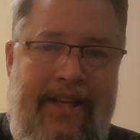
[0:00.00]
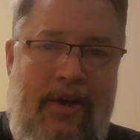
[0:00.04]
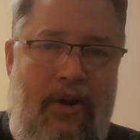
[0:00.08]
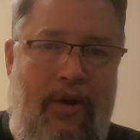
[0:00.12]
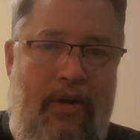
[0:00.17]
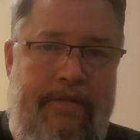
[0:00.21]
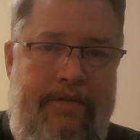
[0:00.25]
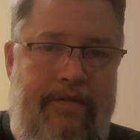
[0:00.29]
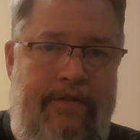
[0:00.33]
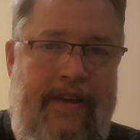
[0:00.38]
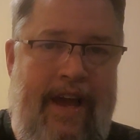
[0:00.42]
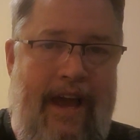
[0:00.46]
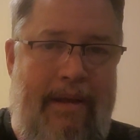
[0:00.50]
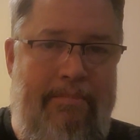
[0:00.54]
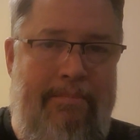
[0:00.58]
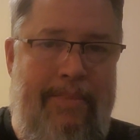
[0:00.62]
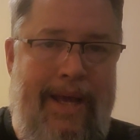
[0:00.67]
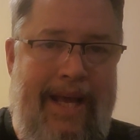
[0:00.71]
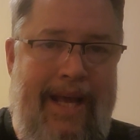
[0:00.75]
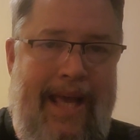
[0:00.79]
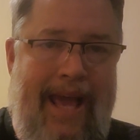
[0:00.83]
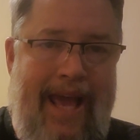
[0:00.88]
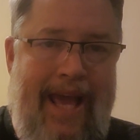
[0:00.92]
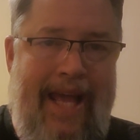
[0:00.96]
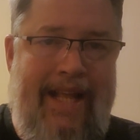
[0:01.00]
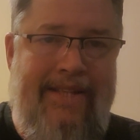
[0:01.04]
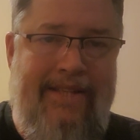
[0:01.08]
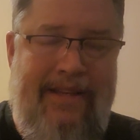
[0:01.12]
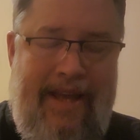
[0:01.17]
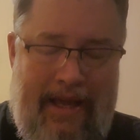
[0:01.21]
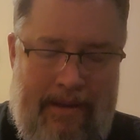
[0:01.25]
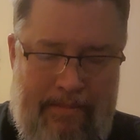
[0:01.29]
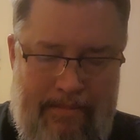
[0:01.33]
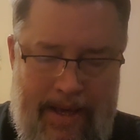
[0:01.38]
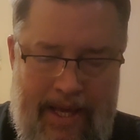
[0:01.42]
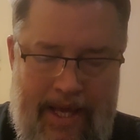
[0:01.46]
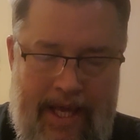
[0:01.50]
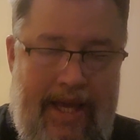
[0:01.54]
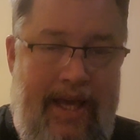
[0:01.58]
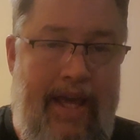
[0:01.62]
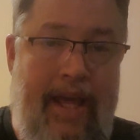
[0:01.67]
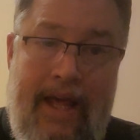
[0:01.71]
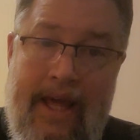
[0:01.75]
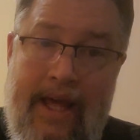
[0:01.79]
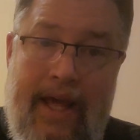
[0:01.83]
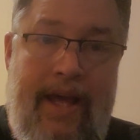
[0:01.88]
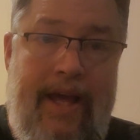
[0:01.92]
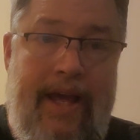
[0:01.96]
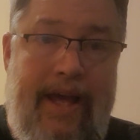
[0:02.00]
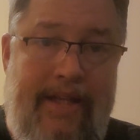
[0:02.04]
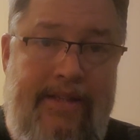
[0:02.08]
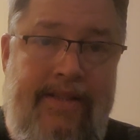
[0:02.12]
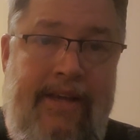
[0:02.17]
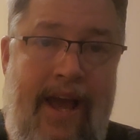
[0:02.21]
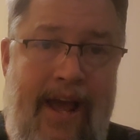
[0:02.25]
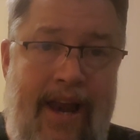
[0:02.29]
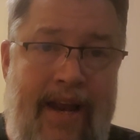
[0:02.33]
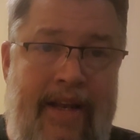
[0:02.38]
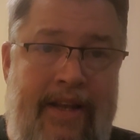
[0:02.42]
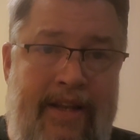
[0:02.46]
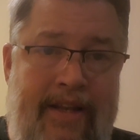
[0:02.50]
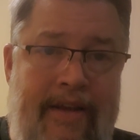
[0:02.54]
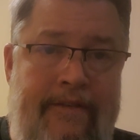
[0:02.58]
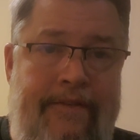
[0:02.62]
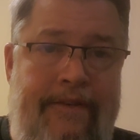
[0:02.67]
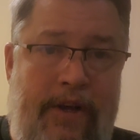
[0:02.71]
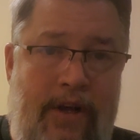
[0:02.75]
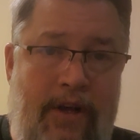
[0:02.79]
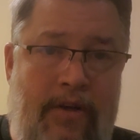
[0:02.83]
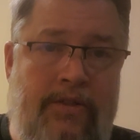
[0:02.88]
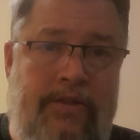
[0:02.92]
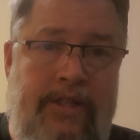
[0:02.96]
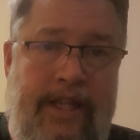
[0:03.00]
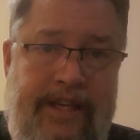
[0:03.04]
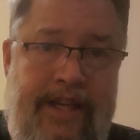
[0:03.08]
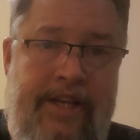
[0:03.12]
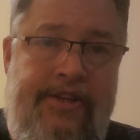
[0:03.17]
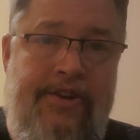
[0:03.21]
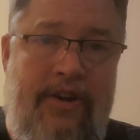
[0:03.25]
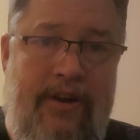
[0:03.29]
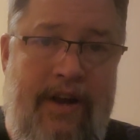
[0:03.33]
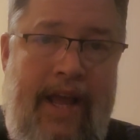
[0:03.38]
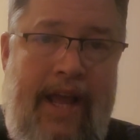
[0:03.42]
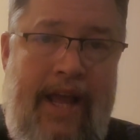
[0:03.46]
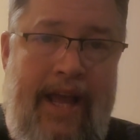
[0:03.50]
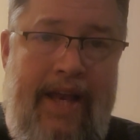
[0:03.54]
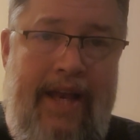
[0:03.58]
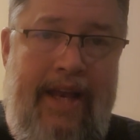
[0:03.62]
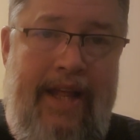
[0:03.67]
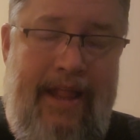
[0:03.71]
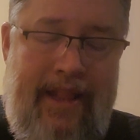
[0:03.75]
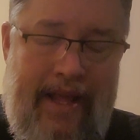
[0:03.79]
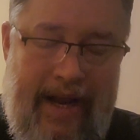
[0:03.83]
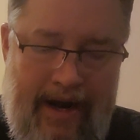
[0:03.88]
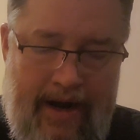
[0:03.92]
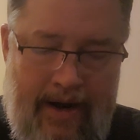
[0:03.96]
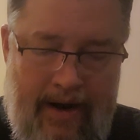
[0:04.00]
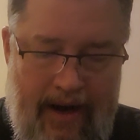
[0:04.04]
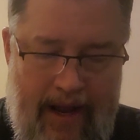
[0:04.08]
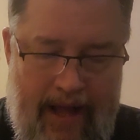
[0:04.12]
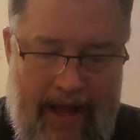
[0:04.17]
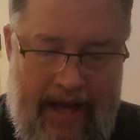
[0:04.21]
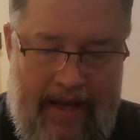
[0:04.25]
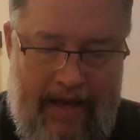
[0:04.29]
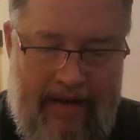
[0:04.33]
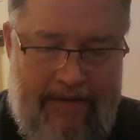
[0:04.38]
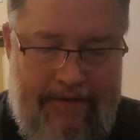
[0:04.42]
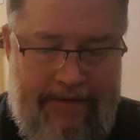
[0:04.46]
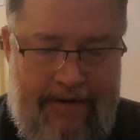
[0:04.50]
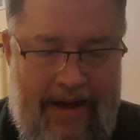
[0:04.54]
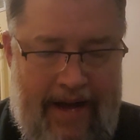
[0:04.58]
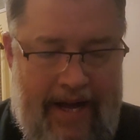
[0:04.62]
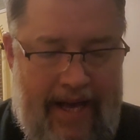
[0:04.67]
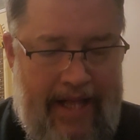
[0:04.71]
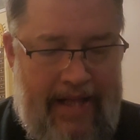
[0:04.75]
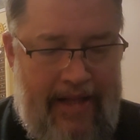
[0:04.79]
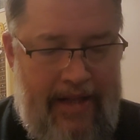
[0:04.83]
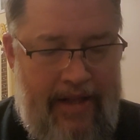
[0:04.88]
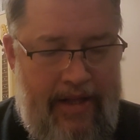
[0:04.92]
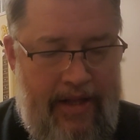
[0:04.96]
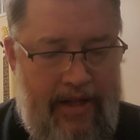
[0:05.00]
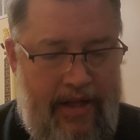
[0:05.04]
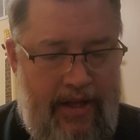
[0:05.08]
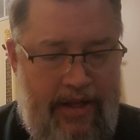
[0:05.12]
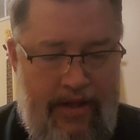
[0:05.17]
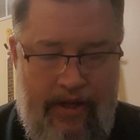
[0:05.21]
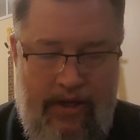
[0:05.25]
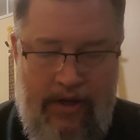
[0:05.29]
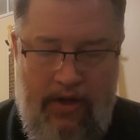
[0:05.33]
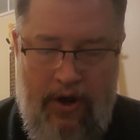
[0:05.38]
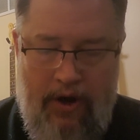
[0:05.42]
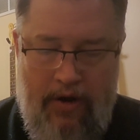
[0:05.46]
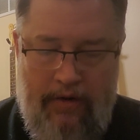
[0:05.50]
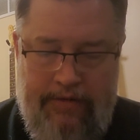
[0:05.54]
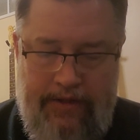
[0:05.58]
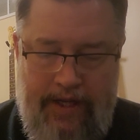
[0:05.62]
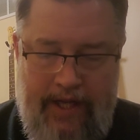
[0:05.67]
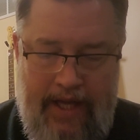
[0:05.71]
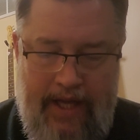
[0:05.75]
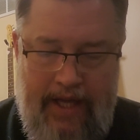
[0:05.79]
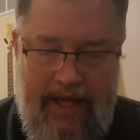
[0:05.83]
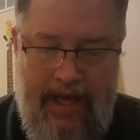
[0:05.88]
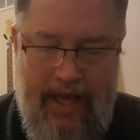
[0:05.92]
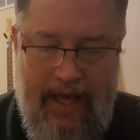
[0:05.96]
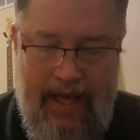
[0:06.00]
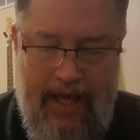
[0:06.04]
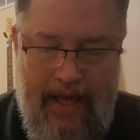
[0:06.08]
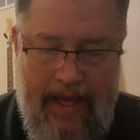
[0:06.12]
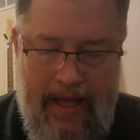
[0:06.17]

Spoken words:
if you've got big hands like me, it's kind of difficult to get your hand in there and to find the golf tee.